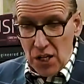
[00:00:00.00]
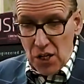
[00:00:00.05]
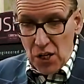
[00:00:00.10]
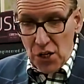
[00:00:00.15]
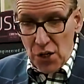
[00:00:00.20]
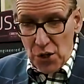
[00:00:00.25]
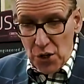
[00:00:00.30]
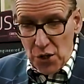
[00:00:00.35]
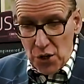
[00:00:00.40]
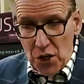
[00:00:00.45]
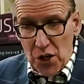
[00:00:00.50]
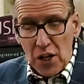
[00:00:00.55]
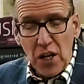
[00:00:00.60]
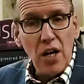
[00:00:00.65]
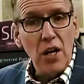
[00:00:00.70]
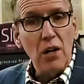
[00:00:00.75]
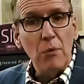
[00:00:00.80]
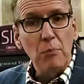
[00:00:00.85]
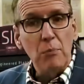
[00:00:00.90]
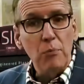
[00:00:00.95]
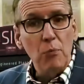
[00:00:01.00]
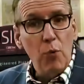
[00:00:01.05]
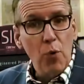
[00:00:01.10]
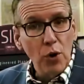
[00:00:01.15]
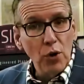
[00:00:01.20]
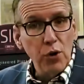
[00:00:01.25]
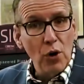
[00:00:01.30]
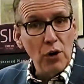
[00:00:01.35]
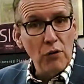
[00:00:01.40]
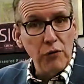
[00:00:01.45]
You can get a
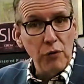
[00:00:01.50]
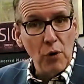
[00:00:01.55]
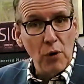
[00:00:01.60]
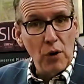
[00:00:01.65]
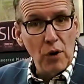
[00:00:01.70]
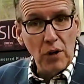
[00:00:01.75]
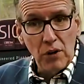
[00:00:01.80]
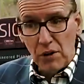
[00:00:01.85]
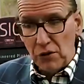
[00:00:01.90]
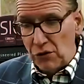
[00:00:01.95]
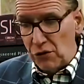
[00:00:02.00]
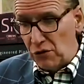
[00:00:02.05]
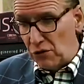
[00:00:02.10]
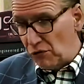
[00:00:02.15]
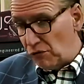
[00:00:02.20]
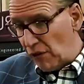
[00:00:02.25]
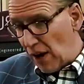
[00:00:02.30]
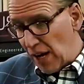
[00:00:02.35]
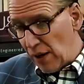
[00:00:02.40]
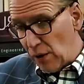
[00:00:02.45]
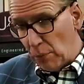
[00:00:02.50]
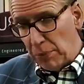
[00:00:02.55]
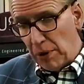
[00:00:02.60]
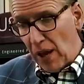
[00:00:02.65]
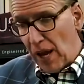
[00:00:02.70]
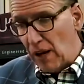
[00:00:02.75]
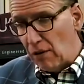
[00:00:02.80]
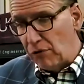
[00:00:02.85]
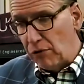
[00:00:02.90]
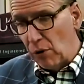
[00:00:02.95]
wood look floor. This is vinyl
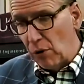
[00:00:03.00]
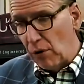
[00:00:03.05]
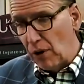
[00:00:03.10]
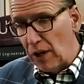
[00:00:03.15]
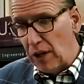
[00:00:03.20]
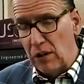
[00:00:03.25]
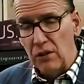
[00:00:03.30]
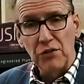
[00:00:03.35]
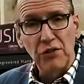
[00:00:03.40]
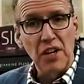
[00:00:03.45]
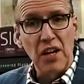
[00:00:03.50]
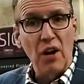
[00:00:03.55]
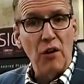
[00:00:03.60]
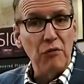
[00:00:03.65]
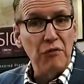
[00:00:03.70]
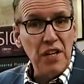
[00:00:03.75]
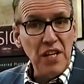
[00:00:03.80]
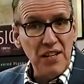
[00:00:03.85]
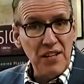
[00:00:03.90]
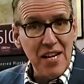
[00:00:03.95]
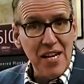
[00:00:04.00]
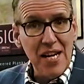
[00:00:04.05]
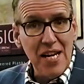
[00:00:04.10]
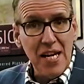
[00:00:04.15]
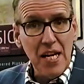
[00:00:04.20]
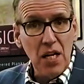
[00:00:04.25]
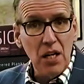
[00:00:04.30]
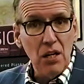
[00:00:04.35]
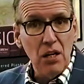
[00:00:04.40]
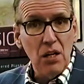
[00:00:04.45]
plank flooring. It's an
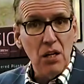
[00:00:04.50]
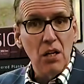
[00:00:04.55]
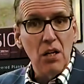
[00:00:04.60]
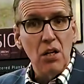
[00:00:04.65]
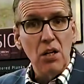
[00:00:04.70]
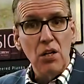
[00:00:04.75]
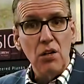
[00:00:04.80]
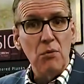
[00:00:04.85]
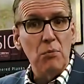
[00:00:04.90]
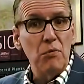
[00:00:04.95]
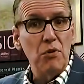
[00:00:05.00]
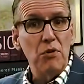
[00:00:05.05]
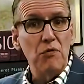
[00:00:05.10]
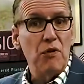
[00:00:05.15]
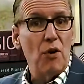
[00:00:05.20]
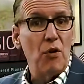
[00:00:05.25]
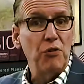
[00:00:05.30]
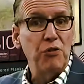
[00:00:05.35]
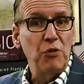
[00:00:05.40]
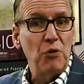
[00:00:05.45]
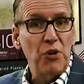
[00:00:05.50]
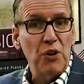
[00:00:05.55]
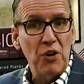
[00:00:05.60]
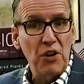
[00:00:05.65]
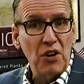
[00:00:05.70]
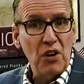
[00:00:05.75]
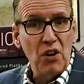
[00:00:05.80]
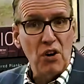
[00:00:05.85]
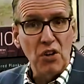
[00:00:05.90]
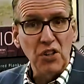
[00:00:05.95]
LVT. You've also heard
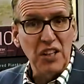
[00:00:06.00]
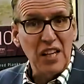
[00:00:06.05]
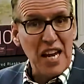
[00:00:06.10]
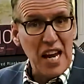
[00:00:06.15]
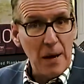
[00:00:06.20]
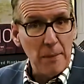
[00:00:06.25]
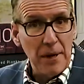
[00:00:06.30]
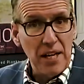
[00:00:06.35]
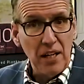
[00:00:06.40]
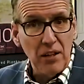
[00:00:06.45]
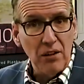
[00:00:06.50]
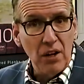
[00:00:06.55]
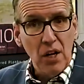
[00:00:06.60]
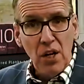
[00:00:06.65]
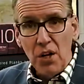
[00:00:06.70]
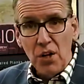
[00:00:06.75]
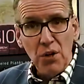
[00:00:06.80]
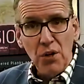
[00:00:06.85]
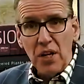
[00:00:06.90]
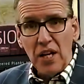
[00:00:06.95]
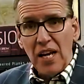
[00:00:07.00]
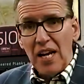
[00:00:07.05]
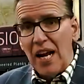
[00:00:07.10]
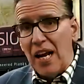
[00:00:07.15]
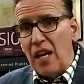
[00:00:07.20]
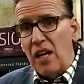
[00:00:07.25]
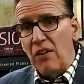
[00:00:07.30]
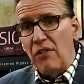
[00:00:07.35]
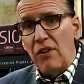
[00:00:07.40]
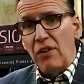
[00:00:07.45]
it called laminate. You can get
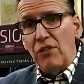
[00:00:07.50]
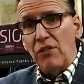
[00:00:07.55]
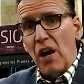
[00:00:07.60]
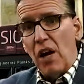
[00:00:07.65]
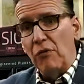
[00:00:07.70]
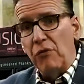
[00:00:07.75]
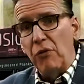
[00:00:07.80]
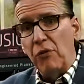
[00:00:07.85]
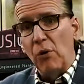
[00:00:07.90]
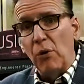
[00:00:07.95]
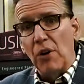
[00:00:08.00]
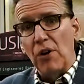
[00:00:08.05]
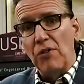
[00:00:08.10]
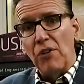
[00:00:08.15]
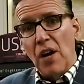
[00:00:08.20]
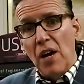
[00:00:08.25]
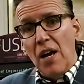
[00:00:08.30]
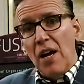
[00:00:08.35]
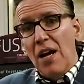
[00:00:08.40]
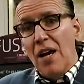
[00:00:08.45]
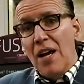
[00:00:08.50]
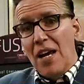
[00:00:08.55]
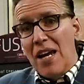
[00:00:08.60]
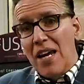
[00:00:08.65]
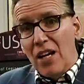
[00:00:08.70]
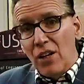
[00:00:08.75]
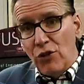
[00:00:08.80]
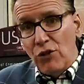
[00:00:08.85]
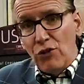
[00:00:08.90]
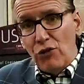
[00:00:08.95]
any of these kind of floors
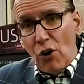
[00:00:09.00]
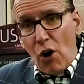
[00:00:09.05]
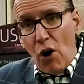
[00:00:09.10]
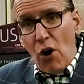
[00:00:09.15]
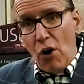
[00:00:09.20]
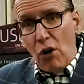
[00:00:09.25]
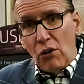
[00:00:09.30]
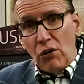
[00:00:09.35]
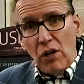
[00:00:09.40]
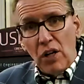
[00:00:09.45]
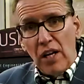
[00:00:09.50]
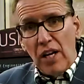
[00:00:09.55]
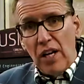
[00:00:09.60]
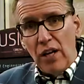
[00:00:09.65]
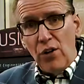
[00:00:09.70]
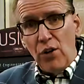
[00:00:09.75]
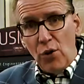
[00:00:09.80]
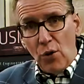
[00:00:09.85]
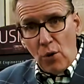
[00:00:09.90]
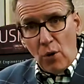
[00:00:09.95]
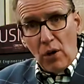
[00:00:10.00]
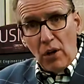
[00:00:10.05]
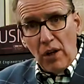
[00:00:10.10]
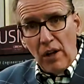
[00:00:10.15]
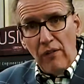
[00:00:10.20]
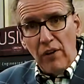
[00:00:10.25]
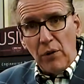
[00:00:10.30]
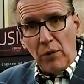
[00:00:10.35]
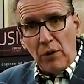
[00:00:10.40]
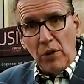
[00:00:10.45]
installed in your
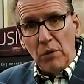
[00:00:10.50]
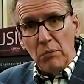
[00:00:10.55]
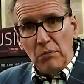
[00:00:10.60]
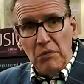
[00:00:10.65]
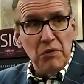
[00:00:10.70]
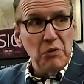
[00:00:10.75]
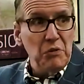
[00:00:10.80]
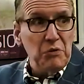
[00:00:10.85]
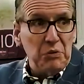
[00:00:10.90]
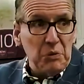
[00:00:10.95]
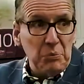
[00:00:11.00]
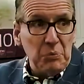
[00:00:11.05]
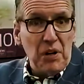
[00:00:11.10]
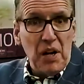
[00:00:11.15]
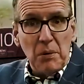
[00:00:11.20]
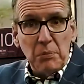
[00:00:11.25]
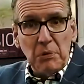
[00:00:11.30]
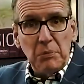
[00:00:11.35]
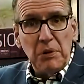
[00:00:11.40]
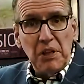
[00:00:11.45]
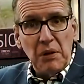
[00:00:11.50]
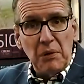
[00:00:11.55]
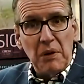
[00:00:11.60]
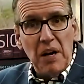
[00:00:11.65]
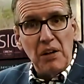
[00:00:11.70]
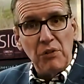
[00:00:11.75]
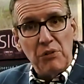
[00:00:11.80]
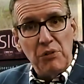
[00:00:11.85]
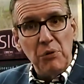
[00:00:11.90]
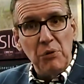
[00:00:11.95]
living room for probably
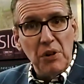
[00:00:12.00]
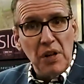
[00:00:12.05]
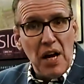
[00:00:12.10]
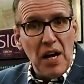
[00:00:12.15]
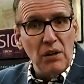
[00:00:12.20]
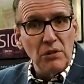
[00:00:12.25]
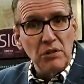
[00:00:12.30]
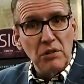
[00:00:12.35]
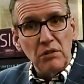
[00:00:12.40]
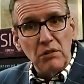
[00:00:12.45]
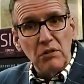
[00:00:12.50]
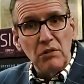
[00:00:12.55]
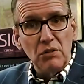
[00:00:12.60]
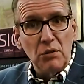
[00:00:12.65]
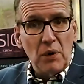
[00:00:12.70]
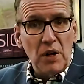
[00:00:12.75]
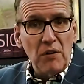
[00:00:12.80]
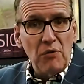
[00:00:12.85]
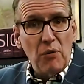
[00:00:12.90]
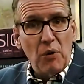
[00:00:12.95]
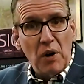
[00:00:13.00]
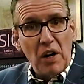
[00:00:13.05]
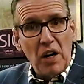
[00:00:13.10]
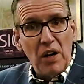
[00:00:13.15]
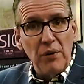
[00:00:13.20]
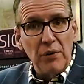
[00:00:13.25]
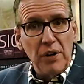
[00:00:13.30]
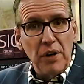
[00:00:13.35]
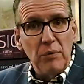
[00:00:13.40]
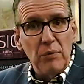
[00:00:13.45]
around $2,000,
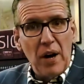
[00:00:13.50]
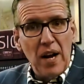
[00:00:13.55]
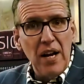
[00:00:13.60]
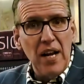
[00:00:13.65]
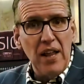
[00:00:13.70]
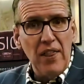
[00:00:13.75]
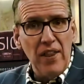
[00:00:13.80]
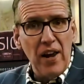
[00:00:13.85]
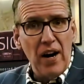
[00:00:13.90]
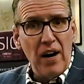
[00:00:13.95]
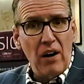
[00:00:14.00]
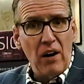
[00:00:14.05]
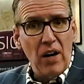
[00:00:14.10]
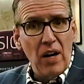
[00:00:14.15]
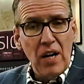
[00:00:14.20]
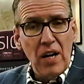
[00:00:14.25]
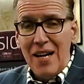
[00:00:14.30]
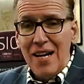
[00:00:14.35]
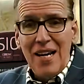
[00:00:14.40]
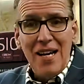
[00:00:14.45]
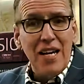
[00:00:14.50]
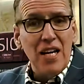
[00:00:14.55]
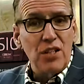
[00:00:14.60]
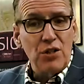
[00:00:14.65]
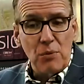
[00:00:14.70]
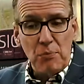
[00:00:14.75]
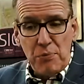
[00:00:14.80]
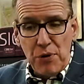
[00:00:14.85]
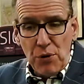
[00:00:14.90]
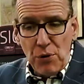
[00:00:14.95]
$2,400, right in there. It's
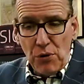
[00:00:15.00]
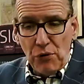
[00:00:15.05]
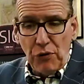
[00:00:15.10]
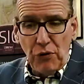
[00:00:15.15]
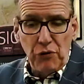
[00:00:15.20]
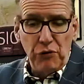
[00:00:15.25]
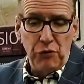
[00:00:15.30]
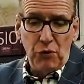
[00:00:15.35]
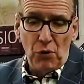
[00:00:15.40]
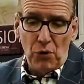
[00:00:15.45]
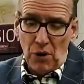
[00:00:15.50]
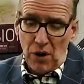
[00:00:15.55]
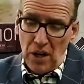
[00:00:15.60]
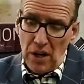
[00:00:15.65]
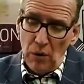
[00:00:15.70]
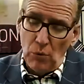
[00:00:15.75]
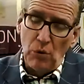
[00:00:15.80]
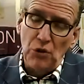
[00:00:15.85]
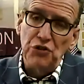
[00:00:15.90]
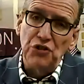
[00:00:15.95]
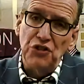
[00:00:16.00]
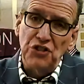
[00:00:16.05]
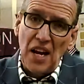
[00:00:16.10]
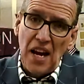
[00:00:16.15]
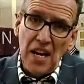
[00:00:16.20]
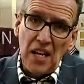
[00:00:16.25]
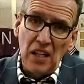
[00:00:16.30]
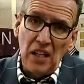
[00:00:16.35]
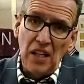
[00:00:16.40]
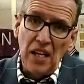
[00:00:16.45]
a beautiful floor. It will
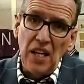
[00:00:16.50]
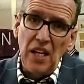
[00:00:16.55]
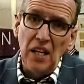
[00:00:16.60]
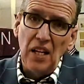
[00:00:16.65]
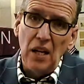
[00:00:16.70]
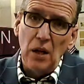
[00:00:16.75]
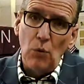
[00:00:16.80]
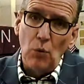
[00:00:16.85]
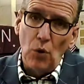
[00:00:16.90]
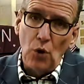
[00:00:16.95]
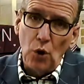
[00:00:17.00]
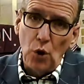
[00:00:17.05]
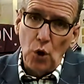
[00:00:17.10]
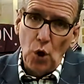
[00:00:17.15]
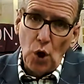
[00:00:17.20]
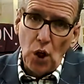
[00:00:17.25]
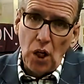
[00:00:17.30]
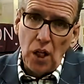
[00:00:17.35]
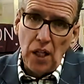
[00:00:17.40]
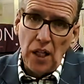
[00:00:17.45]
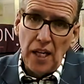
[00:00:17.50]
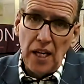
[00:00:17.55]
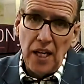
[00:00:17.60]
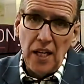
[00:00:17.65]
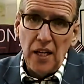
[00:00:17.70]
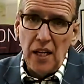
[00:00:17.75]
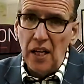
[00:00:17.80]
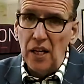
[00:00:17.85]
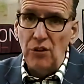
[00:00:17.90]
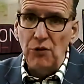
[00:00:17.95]
stay clean. It will look
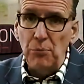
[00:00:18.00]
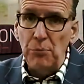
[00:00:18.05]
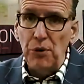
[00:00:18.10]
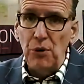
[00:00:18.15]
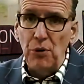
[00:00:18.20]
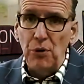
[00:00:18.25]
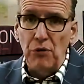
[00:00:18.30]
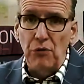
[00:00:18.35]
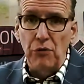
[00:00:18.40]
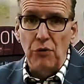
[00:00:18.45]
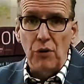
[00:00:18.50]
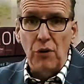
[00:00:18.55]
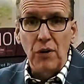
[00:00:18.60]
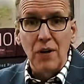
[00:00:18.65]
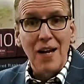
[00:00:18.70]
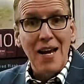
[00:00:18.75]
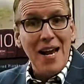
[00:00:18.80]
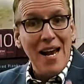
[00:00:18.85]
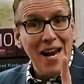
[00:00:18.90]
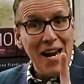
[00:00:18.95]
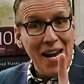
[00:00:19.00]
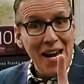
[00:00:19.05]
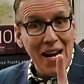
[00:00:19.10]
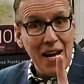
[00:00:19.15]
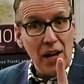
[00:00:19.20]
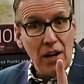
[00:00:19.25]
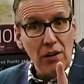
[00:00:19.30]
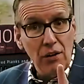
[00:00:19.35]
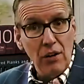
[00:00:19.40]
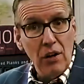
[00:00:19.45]
clean. It's beautiful.
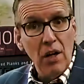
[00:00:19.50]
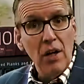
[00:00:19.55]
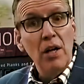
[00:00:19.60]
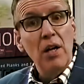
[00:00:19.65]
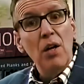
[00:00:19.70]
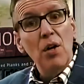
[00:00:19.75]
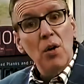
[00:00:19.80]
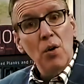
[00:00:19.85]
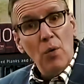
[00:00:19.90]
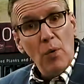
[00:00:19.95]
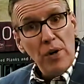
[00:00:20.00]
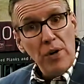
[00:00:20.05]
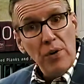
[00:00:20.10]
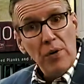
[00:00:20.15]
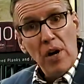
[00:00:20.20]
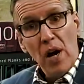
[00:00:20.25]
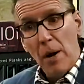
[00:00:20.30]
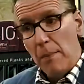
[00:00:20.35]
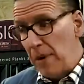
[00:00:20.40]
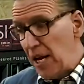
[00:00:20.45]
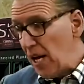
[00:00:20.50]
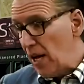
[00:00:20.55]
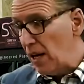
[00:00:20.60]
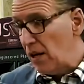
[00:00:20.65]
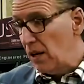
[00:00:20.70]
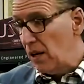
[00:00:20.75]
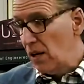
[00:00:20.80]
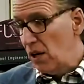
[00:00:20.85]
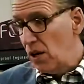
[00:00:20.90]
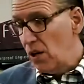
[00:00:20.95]
And when you come
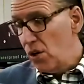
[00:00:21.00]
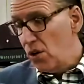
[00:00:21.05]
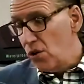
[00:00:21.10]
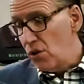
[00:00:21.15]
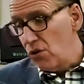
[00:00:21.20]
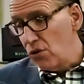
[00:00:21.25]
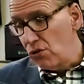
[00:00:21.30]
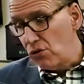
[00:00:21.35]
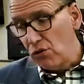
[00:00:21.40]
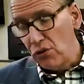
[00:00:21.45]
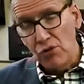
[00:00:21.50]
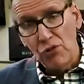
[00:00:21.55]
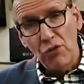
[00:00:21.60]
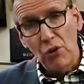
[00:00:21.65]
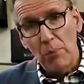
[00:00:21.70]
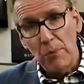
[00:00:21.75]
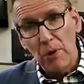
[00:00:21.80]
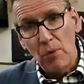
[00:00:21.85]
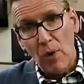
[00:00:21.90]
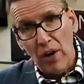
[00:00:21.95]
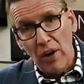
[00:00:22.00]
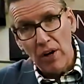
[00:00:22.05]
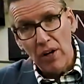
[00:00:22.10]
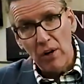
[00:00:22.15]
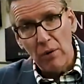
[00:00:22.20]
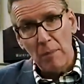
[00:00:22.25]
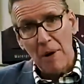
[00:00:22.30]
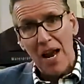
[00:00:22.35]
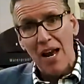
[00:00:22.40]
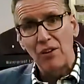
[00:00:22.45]
in, you should still be wearing
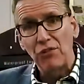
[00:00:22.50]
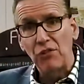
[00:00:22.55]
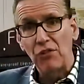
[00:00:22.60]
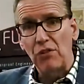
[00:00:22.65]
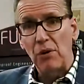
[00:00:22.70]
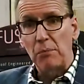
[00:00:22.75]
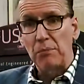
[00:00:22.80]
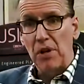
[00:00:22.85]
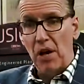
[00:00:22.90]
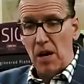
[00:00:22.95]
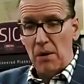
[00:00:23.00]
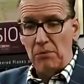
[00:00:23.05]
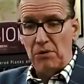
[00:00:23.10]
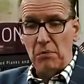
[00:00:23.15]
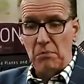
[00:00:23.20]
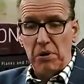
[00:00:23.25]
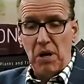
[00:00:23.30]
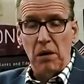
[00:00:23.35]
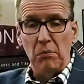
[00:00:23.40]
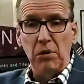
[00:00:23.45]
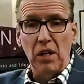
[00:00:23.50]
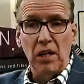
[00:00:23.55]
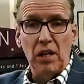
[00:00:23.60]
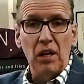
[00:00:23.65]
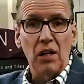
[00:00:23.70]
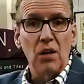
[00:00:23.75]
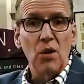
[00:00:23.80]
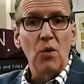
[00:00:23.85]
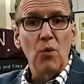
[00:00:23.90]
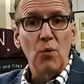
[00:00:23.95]
your mask sometimes in
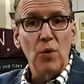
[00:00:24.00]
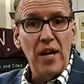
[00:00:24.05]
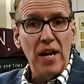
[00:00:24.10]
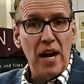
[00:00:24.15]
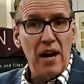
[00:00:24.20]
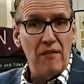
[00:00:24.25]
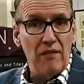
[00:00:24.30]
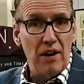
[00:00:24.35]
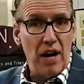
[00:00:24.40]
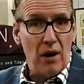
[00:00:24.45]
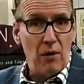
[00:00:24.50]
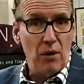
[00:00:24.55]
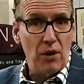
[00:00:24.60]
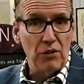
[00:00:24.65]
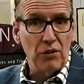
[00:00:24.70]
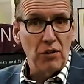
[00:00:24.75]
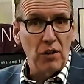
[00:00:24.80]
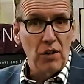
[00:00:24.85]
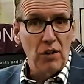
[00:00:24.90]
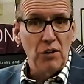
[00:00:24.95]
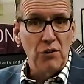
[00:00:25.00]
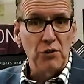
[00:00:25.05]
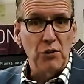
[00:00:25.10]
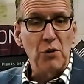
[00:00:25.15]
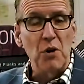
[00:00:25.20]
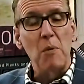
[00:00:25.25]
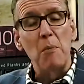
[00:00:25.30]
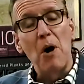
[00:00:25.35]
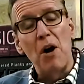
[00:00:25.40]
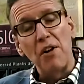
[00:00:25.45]
public. We have ours. So
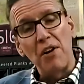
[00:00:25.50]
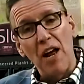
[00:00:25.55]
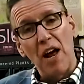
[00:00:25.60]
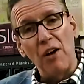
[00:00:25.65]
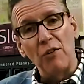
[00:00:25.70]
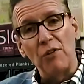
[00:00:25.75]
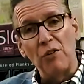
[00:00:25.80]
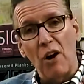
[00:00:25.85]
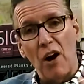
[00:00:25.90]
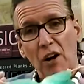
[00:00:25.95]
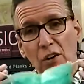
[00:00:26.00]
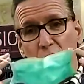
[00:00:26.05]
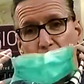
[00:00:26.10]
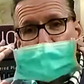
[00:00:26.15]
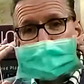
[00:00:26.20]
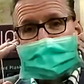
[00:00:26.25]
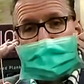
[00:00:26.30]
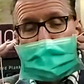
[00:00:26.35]
come on down, talk to us.